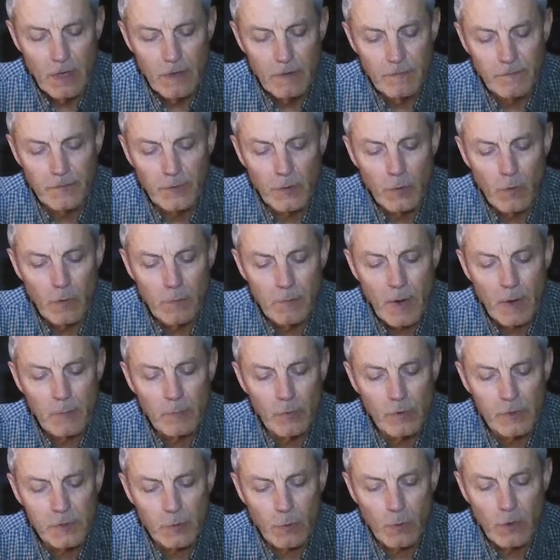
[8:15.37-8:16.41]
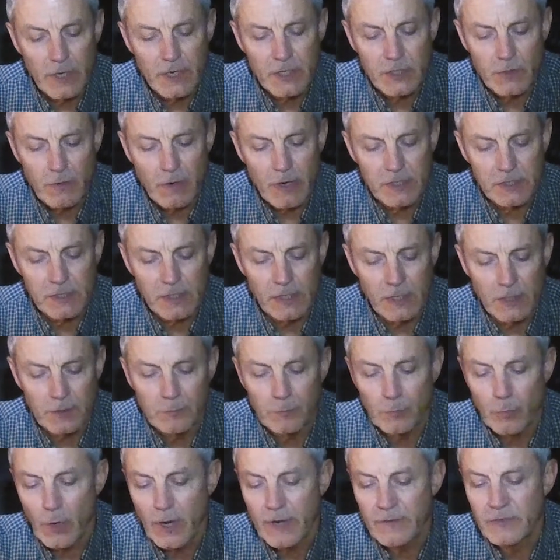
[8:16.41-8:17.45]
Fewer members were interested
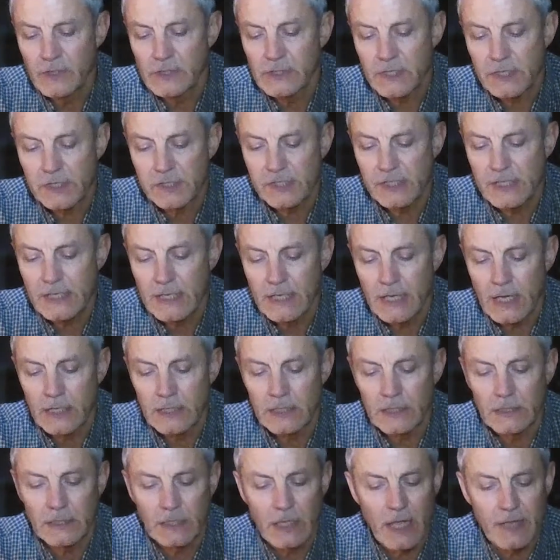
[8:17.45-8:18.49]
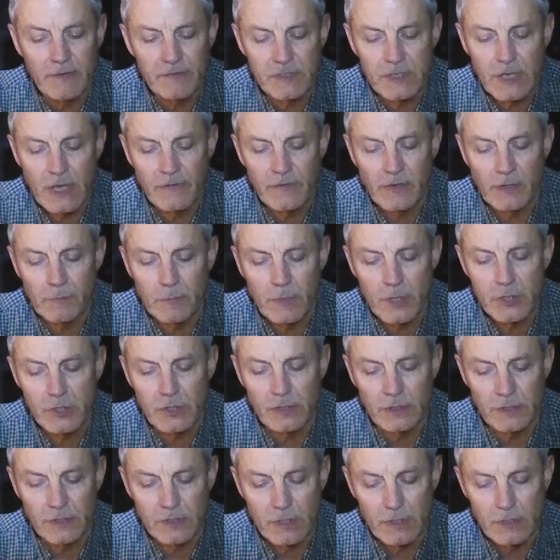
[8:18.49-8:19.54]
in braving the sea on life-saving
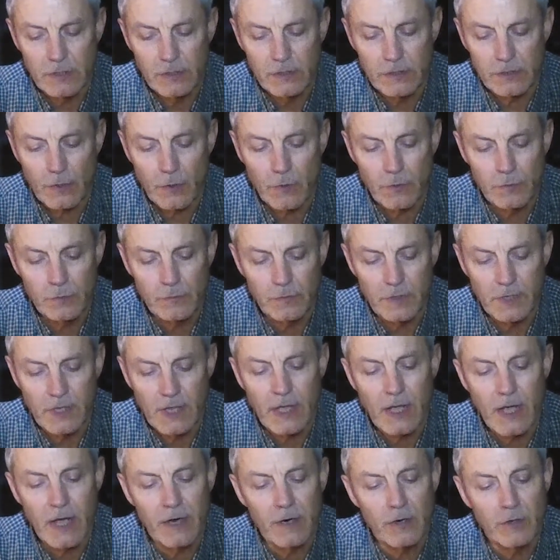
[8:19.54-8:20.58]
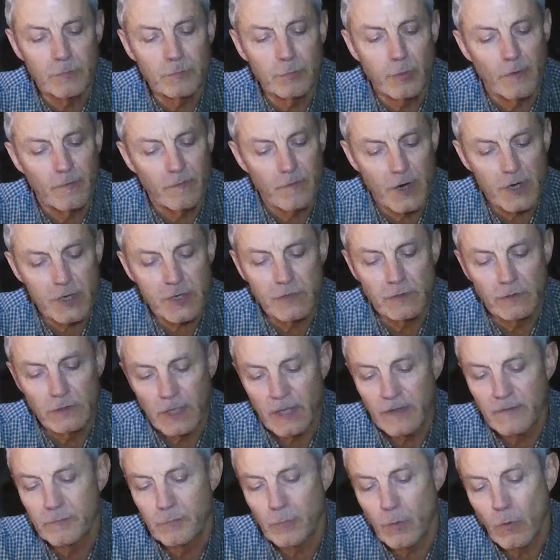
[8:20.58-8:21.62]
missions, so they hired professional
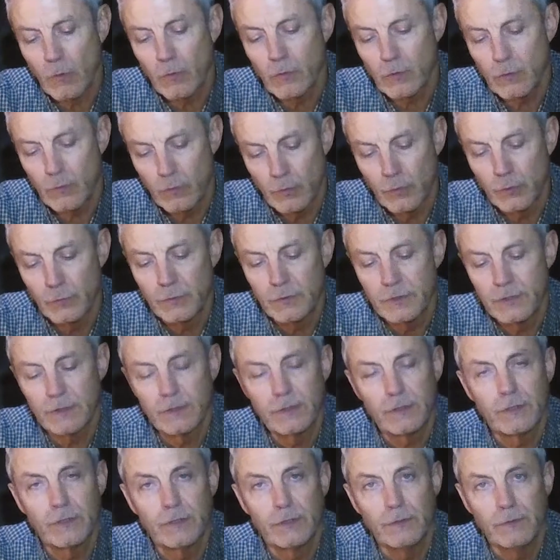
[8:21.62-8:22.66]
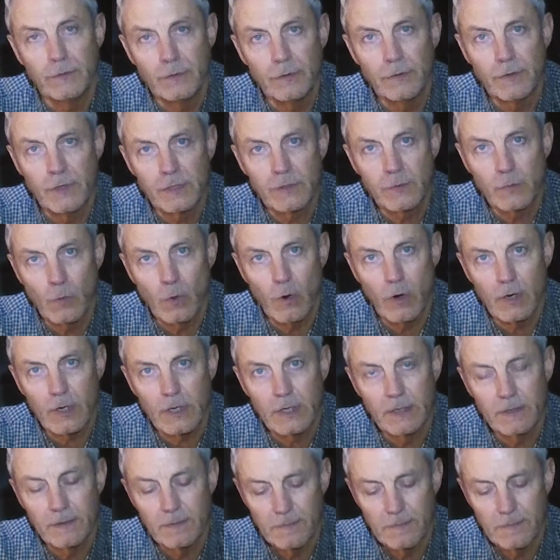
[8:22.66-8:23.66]
lifeboat crews to do this work.